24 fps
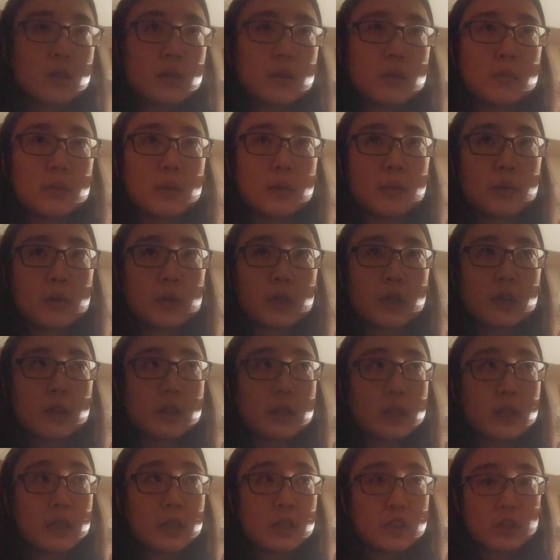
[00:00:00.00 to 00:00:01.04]
people
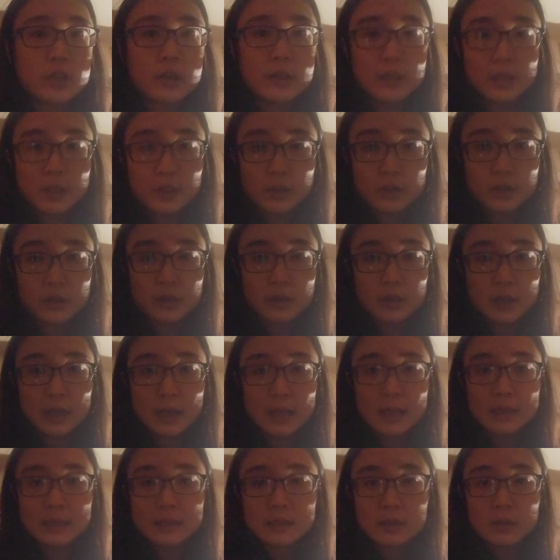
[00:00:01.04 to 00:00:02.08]
killing each other
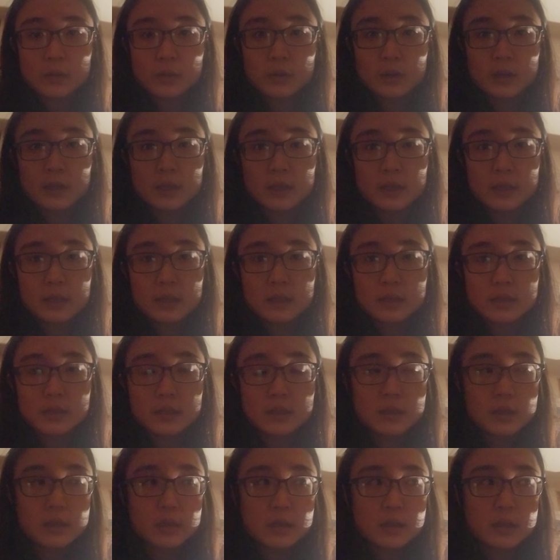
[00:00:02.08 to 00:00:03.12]
as what it is:
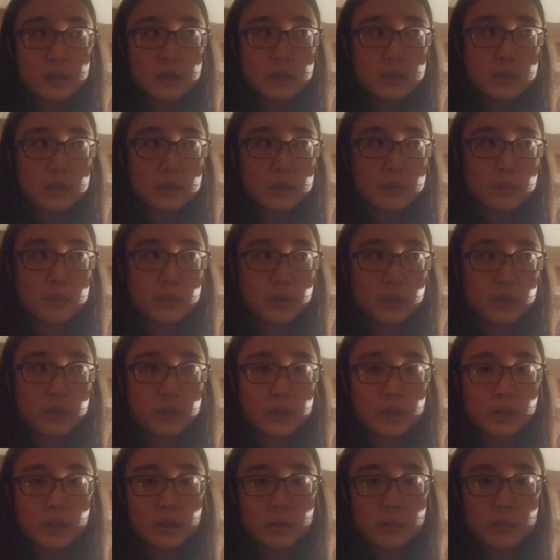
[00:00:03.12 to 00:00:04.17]
brother
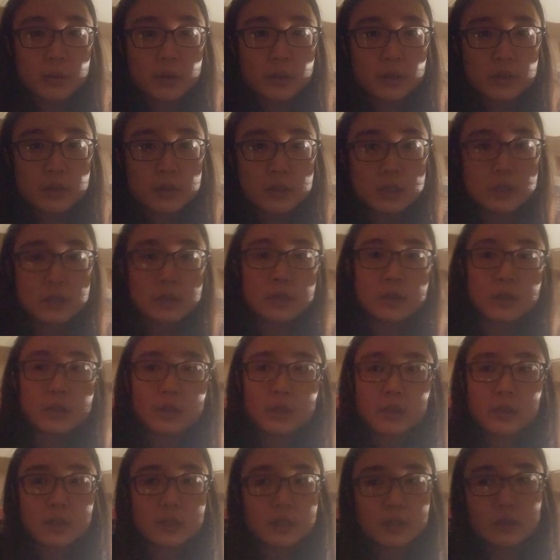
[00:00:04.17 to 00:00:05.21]
killing brother, sister
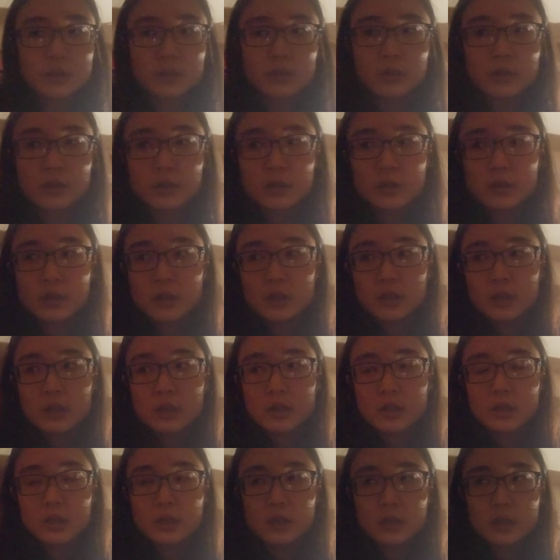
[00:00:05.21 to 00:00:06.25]
killing sister,
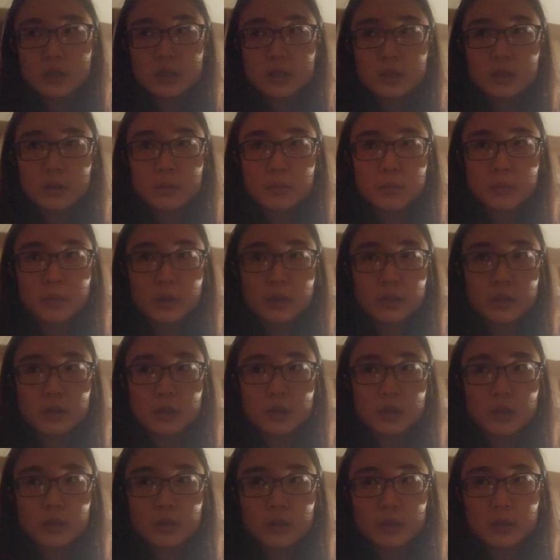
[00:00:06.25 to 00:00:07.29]
mother
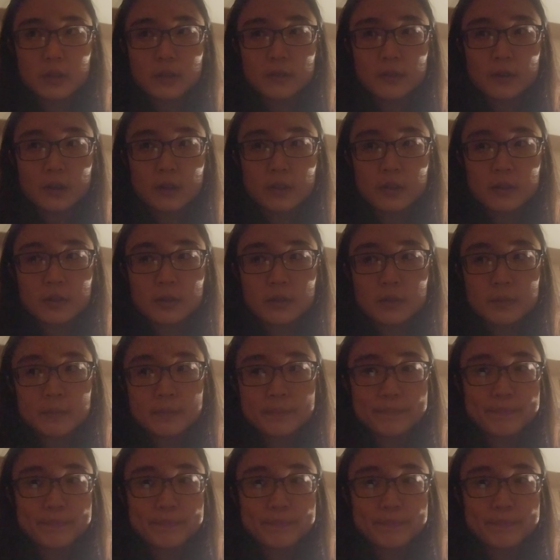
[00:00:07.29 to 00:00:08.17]
killing father.